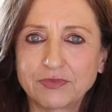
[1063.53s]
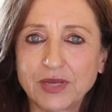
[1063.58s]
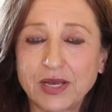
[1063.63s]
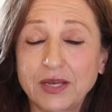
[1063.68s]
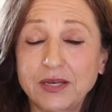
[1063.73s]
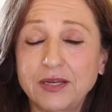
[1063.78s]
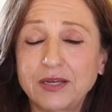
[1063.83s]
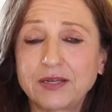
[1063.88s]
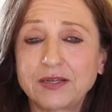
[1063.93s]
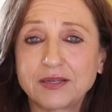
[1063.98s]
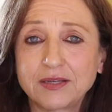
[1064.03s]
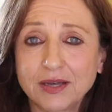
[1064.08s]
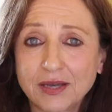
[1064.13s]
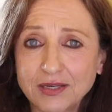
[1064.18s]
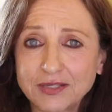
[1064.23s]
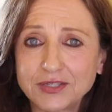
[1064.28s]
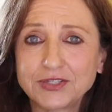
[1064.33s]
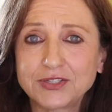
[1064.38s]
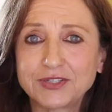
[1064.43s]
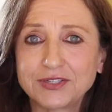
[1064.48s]
And it
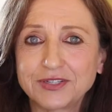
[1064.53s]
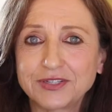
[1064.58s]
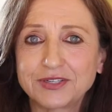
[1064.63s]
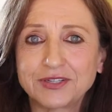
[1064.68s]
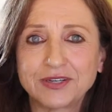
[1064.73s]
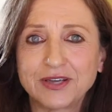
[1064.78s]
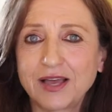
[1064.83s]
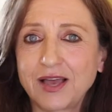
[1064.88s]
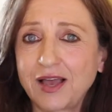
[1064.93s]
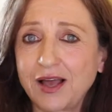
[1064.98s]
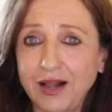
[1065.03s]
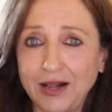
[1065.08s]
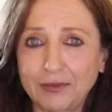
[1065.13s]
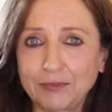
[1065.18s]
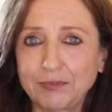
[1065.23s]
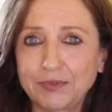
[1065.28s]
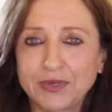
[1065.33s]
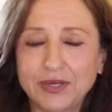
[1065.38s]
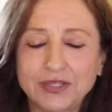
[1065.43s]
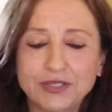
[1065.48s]
does
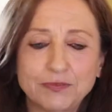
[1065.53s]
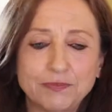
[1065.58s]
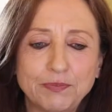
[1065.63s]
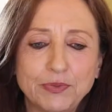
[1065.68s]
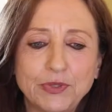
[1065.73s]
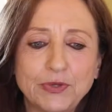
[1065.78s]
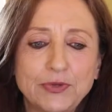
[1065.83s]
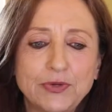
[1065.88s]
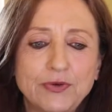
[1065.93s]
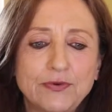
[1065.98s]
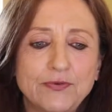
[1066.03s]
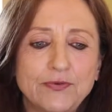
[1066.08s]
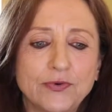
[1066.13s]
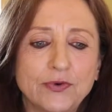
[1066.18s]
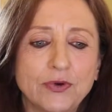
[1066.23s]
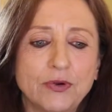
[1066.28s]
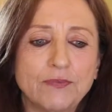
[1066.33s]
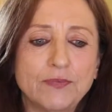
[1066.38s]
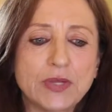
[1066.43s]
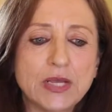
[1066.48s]
help. It's
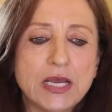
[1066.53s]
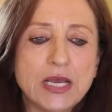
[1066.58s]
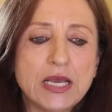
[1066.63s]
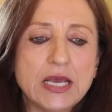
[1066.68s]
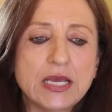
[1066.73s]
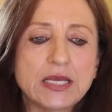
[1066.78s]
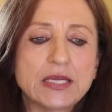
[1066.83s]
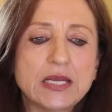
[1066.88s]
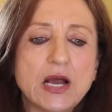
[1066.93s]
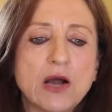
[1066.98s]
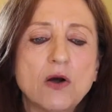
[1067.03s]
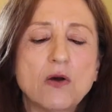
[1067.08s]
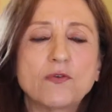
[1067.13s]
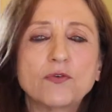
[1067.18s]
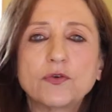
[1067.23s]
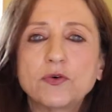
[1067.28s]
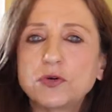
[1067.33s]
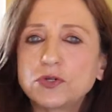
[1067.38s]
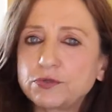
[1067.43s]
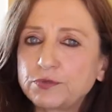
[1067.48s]
beautiful. Now, of
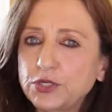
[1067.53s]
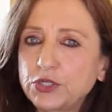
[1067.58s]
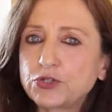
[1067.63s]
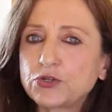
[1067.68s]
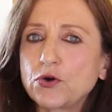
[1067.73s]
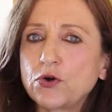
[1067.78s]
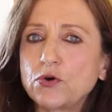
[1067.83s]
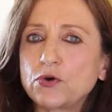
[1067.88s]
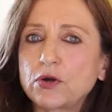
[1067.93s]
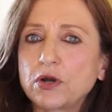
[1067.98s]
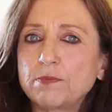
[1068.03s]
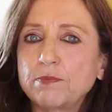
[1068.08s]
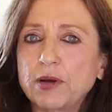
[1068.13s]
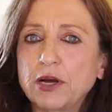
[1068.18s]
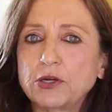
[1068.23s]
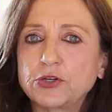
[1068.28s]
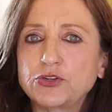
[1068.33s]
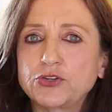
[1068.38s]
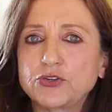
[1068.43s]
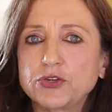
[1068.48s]
course, we talk
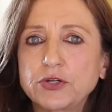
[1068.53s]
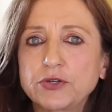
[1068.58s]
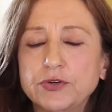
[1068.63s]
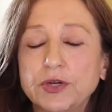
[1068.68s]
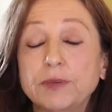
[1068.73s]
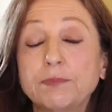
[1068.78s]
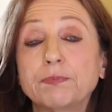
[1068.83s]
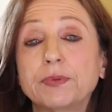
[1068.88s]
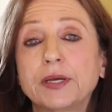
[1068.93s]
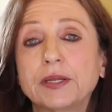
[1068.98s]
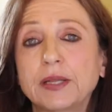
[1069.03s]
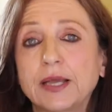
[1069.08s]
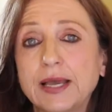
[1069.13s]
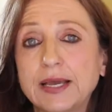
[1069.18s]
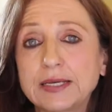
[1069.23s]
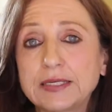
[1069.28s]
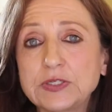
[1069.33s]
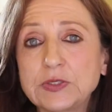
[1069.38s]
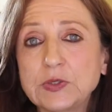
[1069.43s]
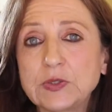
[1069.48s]
about children, but
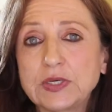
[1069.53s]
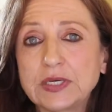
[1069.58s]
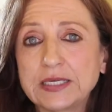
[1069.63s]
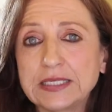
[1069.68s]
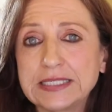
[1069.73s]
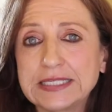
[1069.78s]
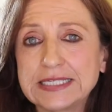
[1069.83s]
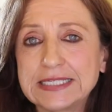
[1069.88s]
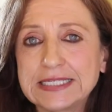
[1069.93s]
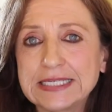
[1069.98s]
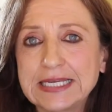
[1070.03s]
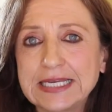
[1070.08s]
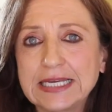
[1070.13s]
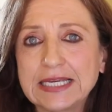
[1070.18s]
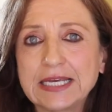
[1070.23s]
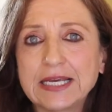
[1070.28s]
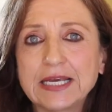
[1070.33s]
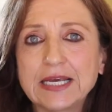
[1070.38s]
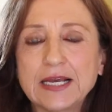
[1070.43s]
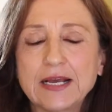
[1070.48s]
as you can
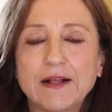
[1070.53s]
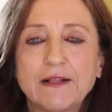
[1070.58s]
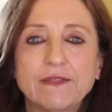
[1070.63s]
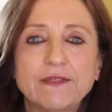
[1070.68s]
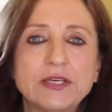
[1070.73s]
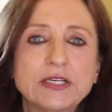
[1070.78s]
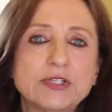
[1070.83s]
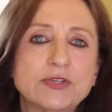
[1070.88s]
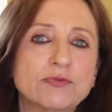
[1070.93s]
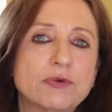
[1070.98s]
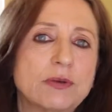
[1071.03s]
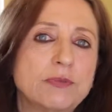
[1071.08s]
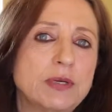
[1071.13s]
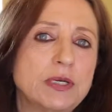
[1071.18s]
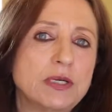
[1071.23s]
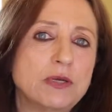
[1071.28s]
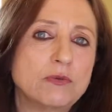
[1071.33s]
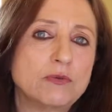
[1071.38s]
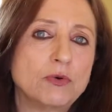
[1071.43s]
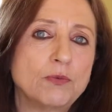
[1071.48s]
see, this
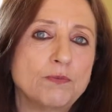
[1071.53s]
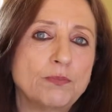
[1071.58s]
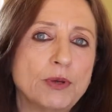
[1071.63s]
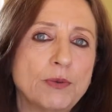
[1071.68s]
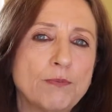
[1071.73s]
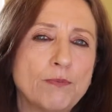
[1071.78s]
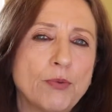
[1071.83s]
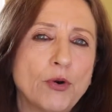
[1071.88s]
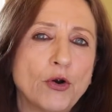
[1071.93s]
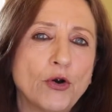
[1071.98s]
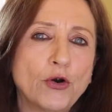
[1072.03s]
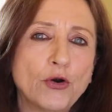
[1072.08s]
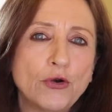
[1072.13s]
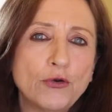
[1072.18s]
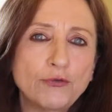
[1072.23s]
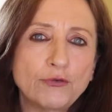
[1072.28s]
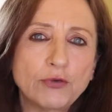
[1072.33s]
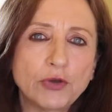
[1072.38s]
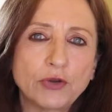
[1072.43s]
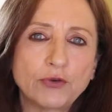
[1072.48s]
remedy would be
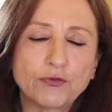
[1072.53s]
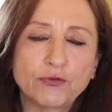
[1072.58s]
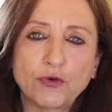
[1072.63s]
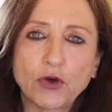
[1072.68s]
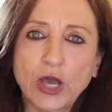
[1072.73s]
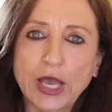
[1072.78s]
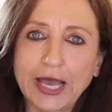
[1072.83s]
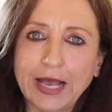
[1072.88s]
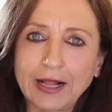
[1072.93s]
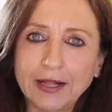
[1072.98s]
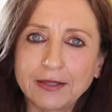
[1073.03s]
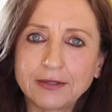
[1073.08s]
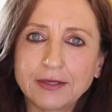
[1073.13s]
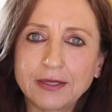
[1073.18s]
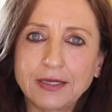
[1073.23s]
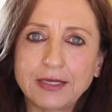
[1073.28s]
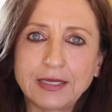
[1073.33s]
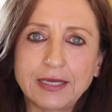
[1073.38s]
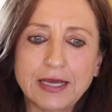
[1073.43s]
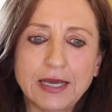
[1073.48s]
perfect for
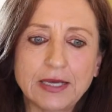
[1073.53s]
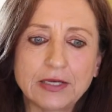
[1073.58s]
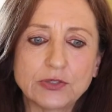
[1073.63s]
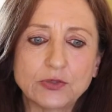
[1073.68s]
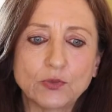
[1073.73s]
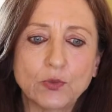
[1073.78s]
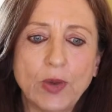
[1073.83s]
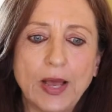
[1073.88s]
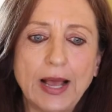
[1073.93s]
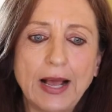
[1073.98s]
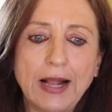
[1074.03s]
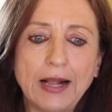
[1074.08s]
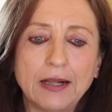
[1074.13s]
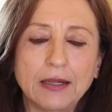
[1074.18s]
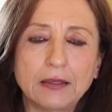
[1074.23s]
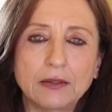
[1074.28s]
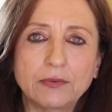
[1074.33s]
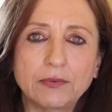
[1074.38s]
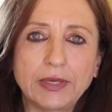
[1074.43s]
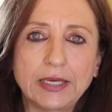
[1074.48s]
elderly as
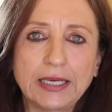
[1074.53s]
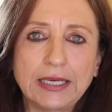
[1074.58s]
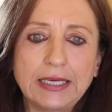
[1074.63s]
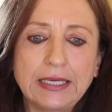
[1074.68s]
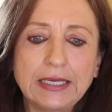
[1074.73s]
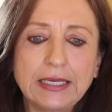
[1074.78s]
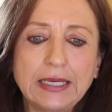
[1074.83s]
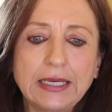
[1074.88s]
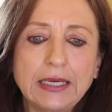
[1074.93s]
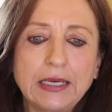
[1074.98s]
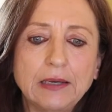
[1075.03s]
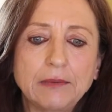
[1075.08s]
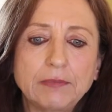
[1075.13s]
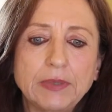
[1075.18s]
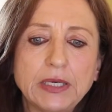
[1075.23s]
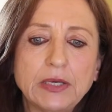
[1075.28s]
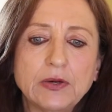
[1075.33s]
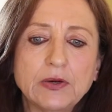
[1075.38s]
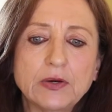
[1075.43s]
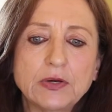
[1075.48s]
well, right?
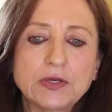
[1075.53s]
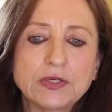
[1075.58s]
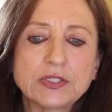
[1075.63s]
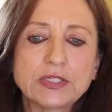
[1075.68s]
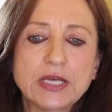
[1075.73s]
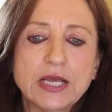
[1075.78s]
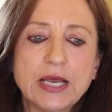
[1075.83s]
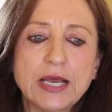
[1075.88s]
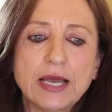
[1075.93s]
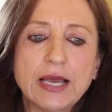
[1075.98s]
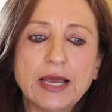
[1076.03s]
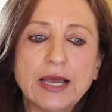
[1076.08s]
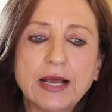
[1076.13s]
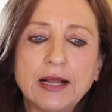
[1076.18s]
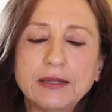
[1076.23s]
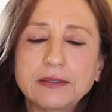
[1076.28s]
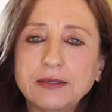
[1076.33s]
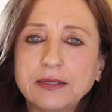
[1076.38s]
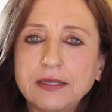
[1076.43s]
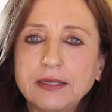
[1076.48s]
Because
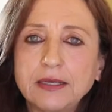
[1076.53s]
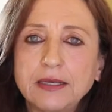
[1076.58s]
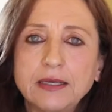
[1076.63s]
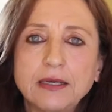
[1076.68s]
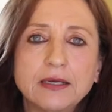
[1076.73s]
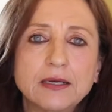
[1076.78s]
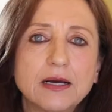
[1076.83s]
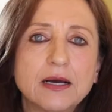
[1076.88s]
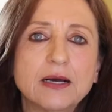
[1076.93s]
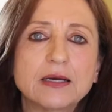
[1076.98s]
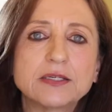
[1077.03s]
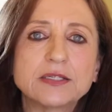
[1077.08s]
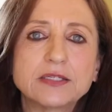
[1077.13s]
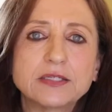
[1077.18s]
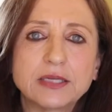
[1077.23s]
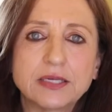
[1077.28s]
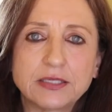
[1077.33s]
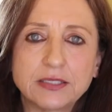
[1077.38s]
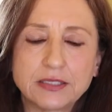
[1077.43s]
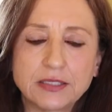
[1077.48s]
elderly are
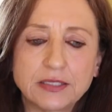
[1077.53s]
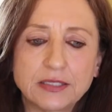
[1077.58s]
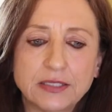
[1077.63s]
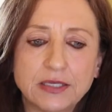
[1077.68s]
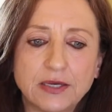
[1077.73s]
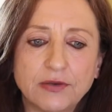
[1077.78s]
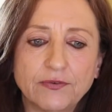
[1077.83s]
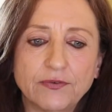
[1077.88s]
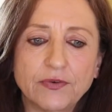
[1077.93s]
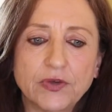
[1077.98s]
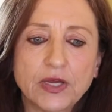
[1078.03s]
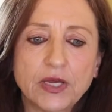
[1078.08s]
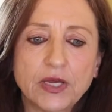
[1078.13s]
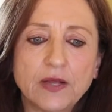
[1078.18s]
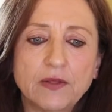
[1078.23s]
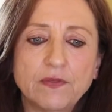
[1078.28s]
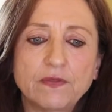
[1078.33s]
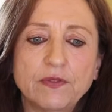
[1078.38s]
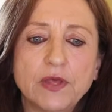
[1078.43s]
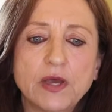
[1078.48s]
sensitive.
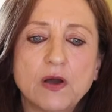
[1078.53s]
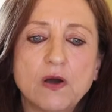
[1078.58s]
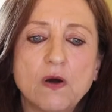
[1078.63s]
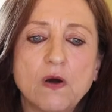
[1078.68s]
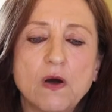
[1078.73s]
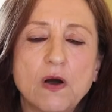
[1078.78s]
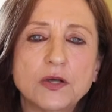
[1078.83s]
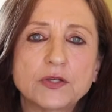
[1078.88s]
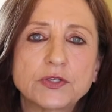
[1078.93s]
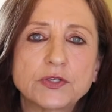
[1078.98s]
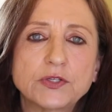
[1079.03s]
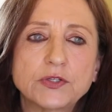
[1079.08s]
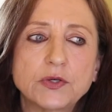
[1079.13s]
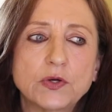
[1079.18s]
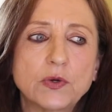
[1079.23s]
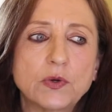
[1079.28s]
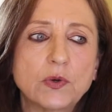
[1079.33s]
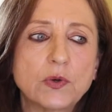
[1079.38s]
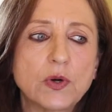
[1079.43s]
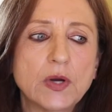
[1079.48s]
They
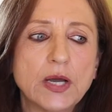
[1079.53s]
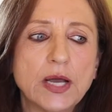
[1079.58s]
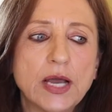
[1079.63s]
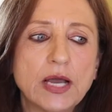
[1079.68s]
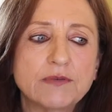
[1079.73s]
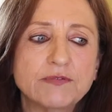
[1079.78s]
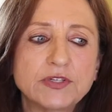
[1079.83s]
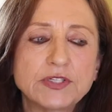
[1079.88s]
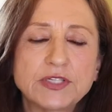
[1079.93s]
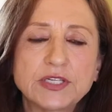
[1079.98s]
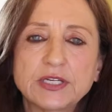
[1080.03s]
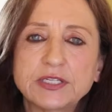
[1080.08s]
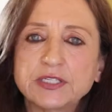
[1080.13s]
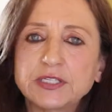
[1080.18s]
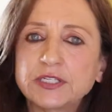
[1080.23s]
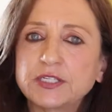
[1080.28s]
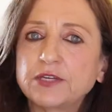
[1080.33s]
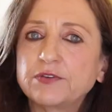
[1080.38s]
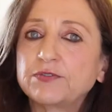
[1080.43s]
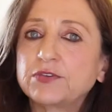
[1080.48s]
also have a
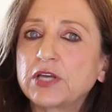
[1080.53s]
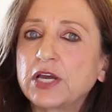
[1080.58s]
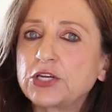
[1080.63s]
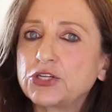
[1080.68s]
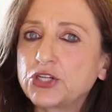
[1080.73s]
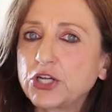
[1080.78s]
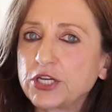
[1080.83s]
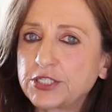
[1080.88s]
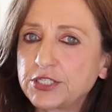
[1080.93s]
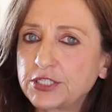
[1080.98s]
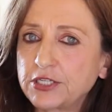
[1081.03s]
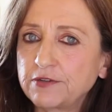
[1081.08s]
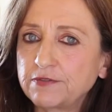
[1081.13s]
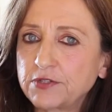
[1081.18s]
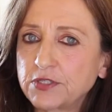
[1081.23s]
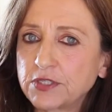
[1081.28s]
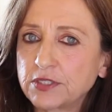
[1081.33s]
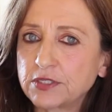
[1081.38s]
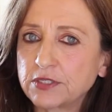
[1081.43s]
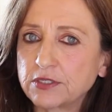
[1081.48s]
sensitive digestive
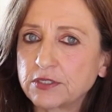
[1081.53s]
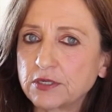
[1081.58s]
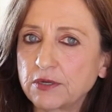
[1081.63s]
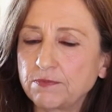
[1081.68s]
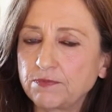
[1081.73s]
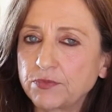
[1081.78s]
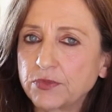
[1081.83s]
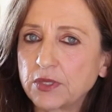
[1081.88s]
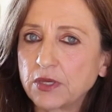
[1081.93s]
system.